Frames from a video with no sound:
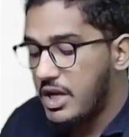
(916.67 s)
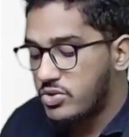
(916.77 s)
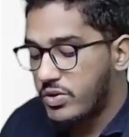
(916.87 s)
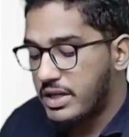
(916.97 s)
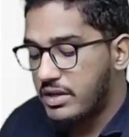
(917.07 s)

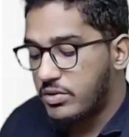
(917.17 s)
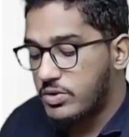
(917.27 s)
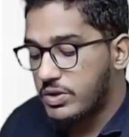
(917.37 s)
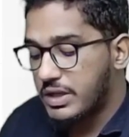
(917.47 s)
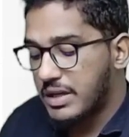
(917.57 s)
So here
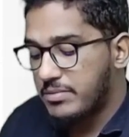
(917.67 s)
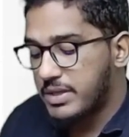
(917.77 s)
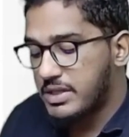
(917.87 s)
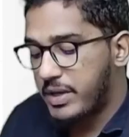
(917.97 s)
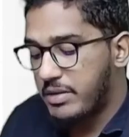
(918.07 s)
also the
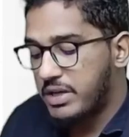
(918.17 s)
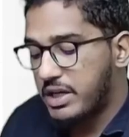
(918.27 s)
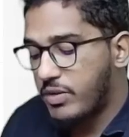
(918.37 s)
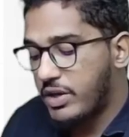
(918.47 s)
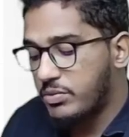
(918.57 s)
companies might be
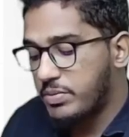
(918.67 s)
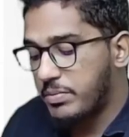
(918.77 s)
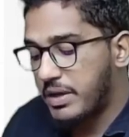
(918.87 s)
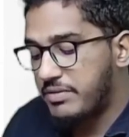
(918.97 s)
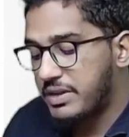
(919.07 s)
required to
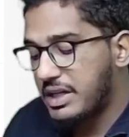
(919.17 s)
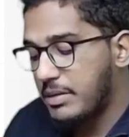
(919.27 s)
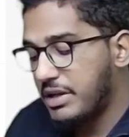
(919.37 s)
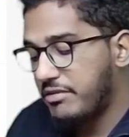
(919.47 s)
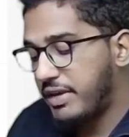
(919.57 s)
prepare for the
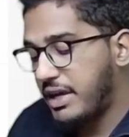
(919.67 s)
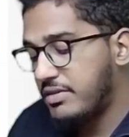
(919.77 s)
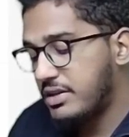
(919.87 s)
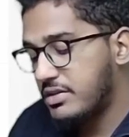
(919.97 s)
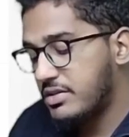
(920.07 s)
coming
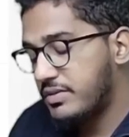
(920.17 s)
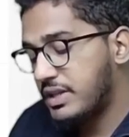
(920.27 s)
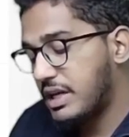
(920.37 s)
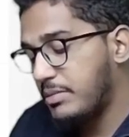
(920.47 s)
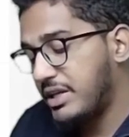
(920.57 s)
5 years, for
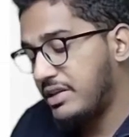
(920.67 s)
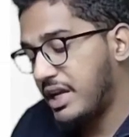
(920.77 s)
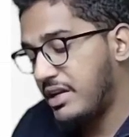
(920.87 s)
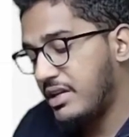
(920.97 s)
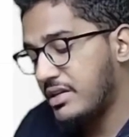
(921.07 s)
the coming
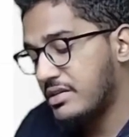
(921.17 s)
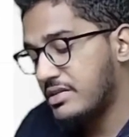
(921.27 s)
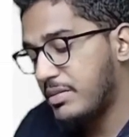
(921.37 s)
10 years.